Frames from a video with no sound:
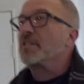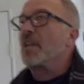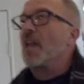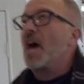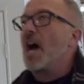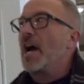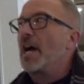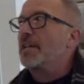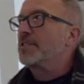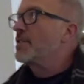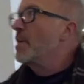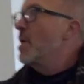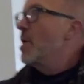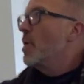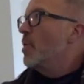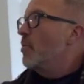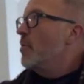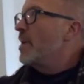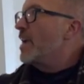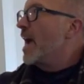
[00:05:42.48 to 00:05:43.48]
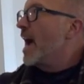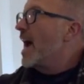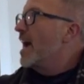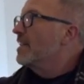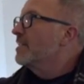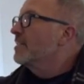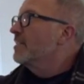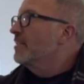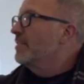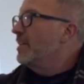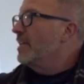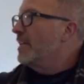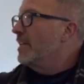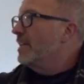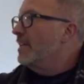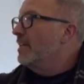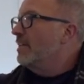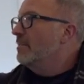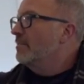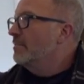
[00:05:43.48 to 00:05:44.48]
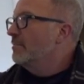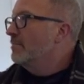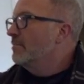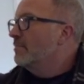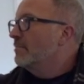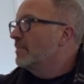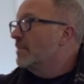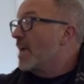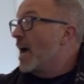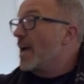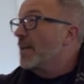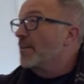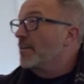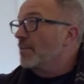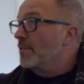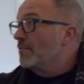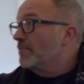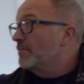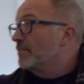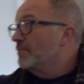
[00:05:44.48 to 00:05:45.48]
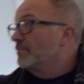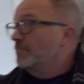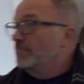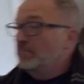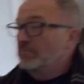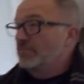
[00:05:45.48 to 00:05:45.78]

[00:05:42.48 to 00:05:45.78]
slides, we got the kind of